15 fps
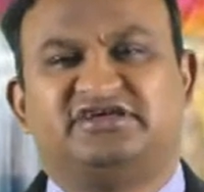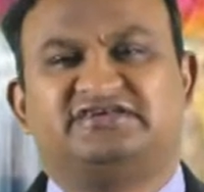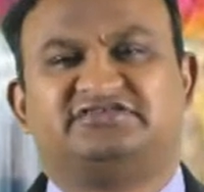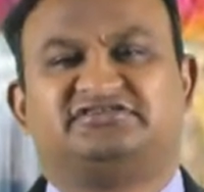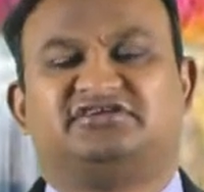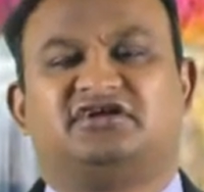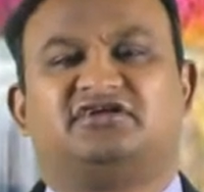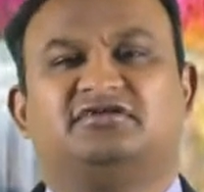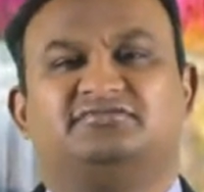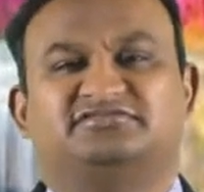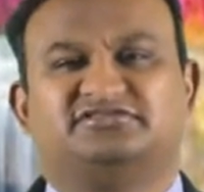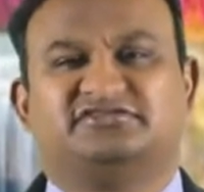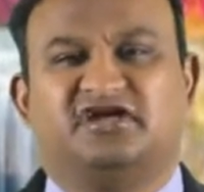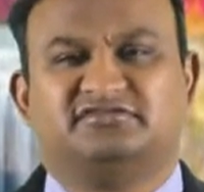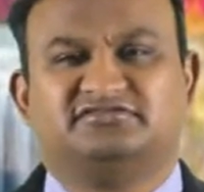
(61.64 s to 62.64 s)
his
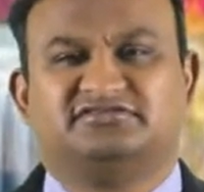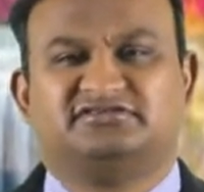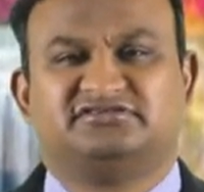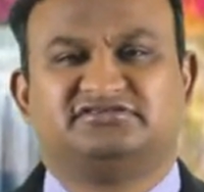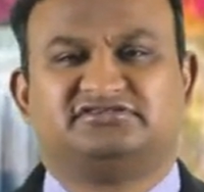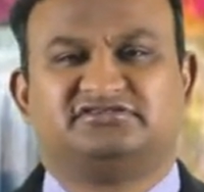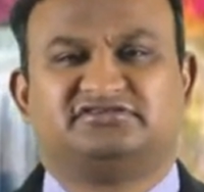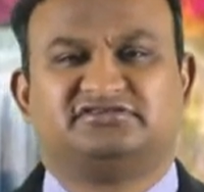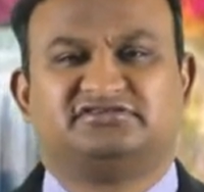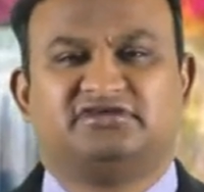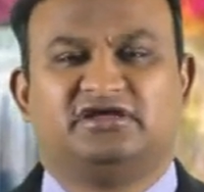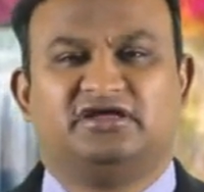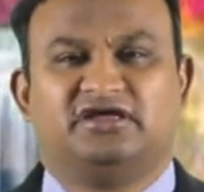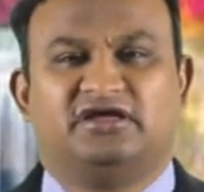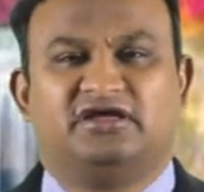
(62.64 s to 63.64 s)
circumstances,
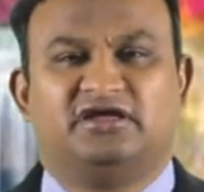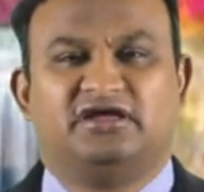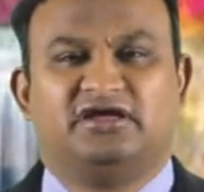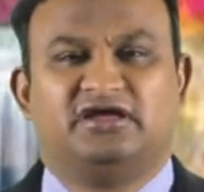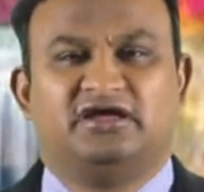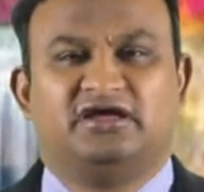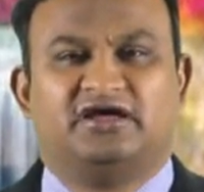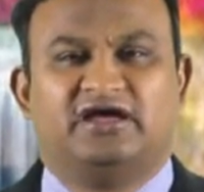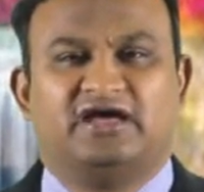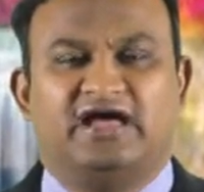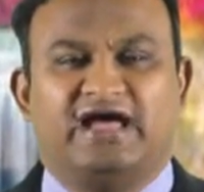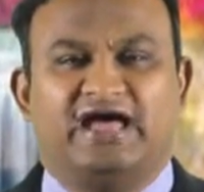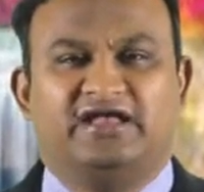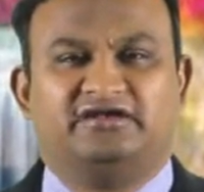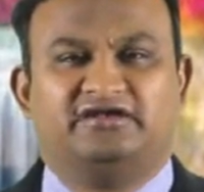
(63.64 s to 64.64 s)

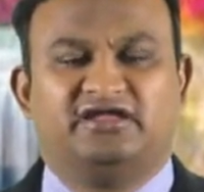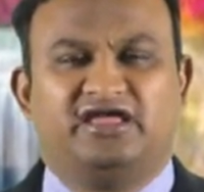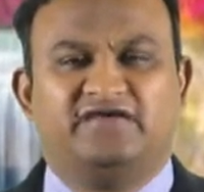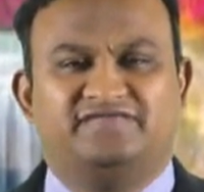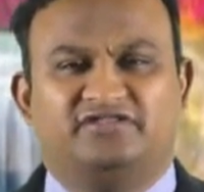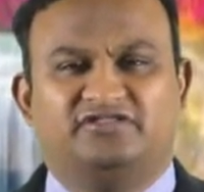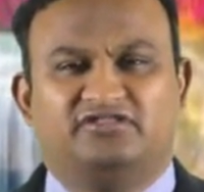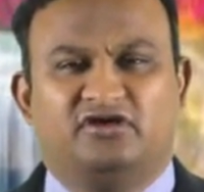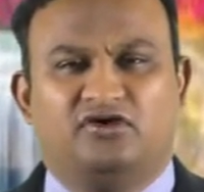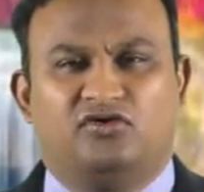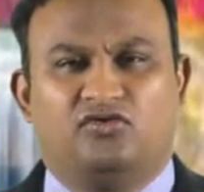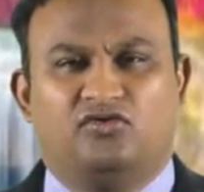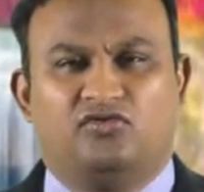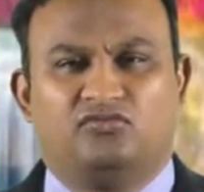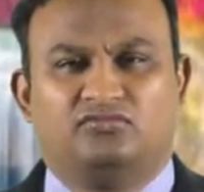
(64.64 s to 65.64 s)
and even
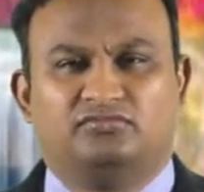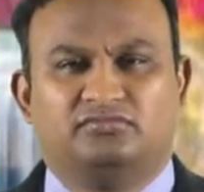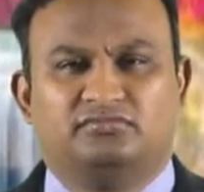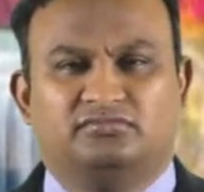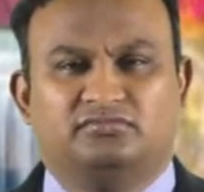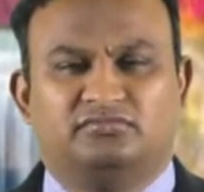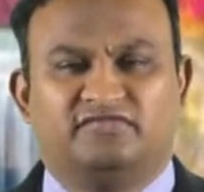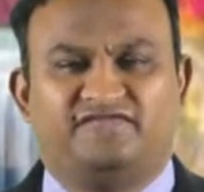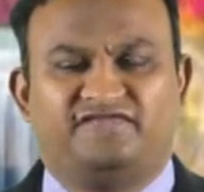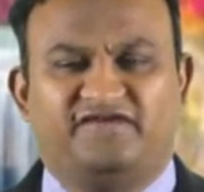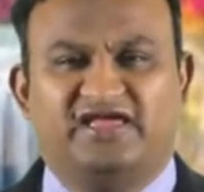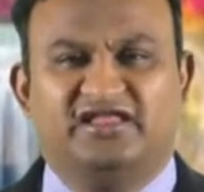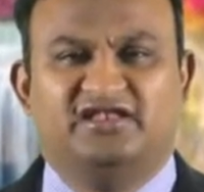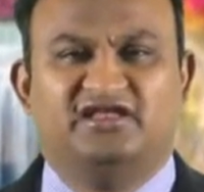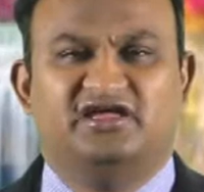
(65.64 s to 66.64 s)
though
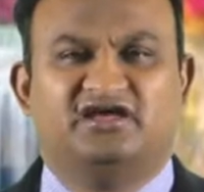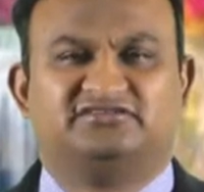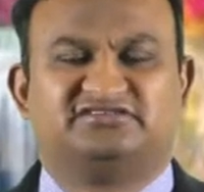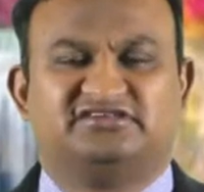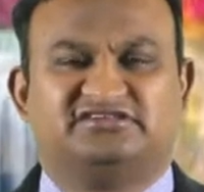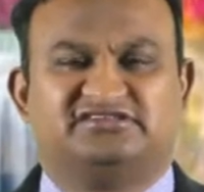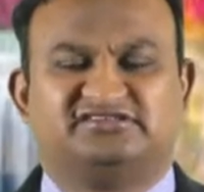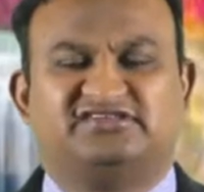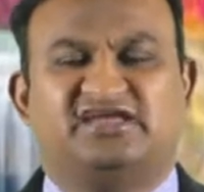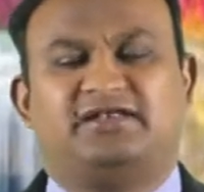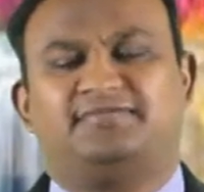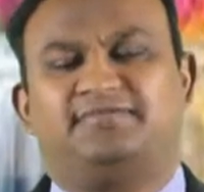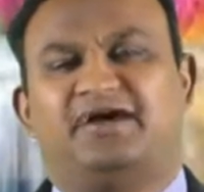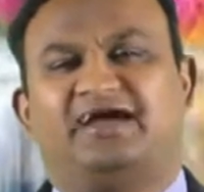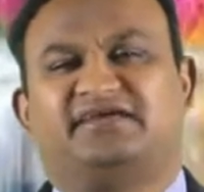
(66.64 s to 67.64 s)
failures and
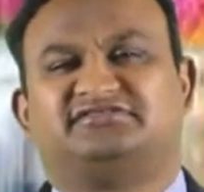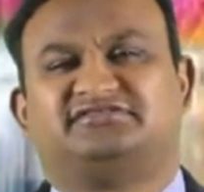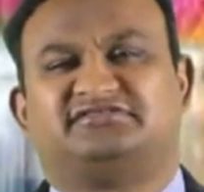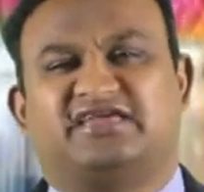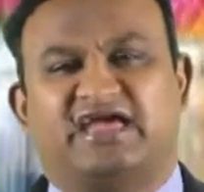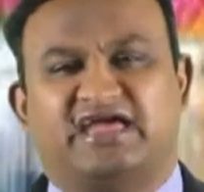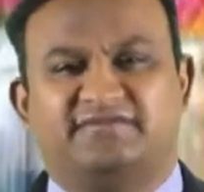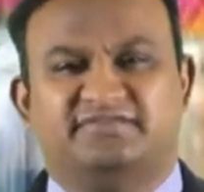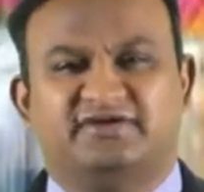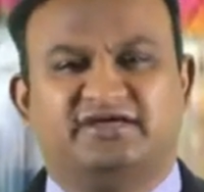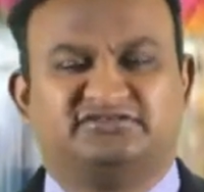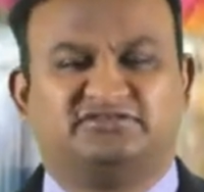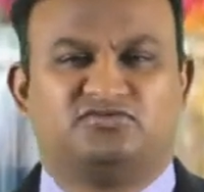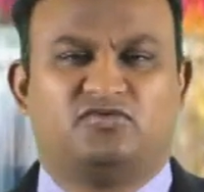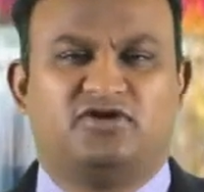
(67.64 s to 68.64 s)
setbacks came
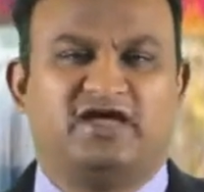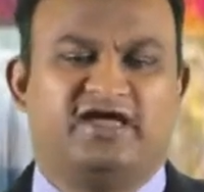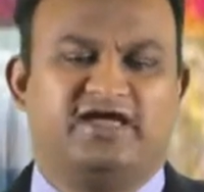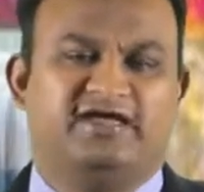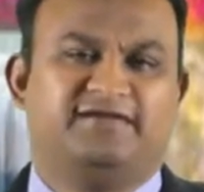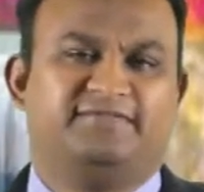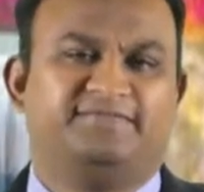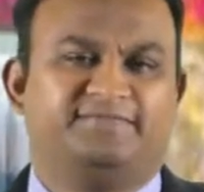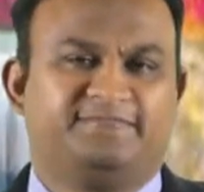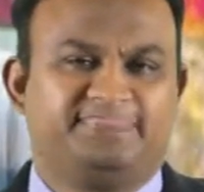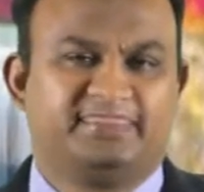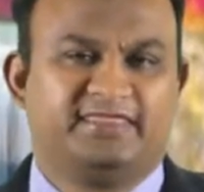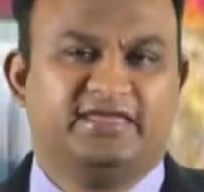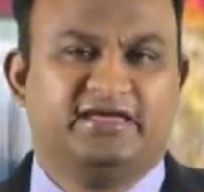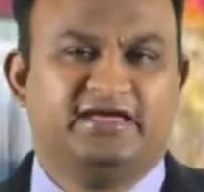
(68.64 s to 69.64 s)
his way,
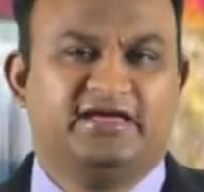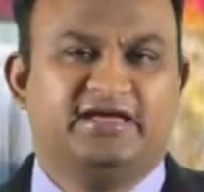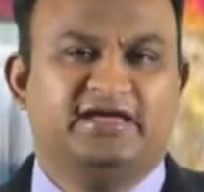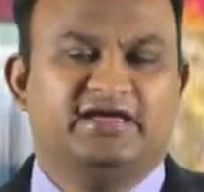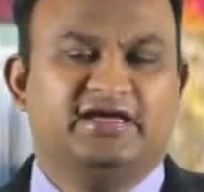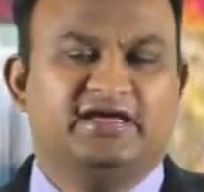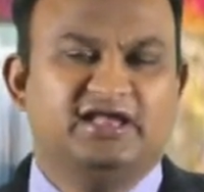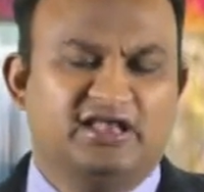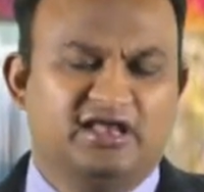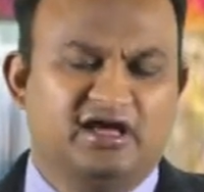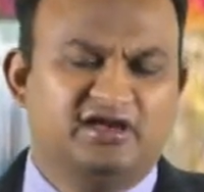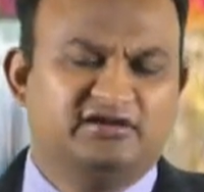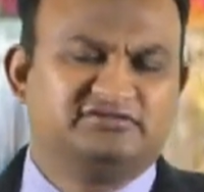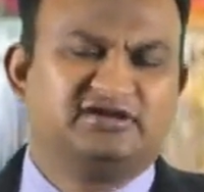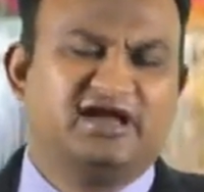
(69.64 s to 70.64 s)
he
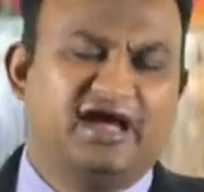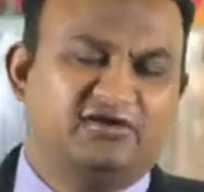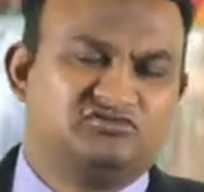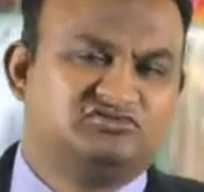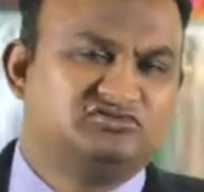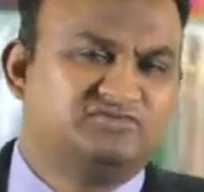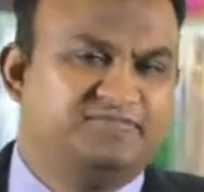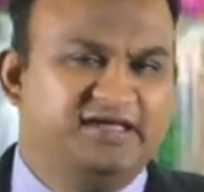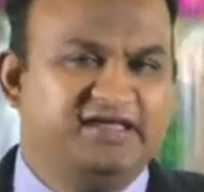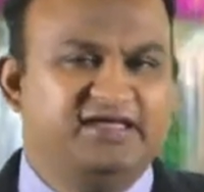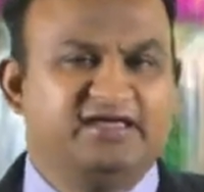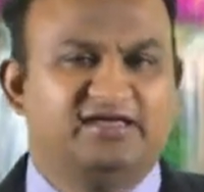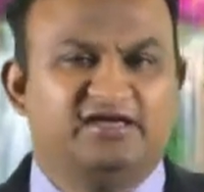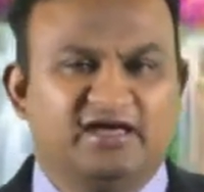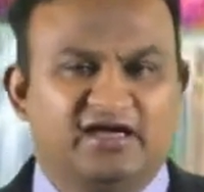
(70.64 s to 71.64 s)
learned how to
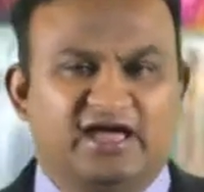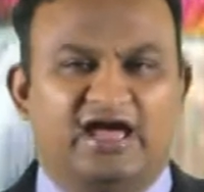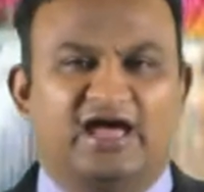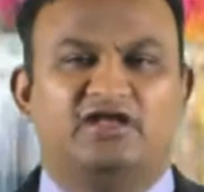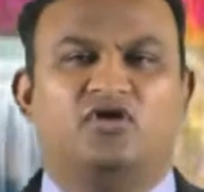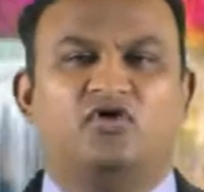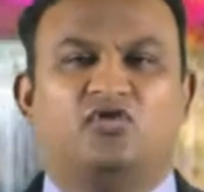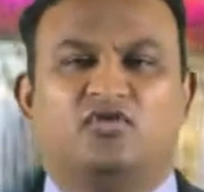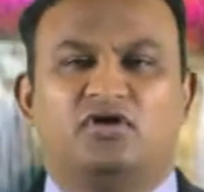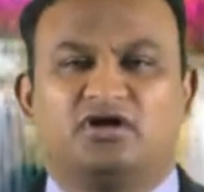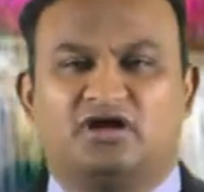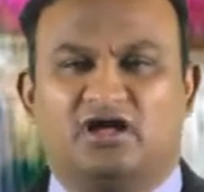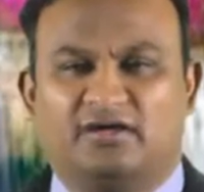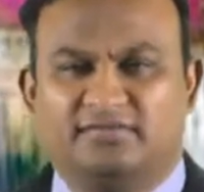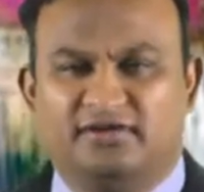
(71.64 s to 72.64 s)
be an
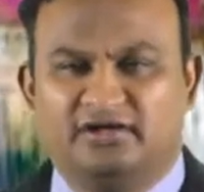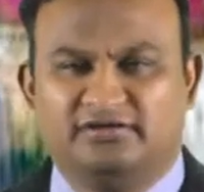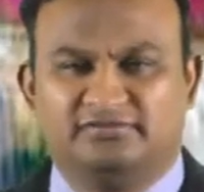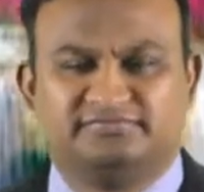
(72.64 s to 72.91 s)
overcomer.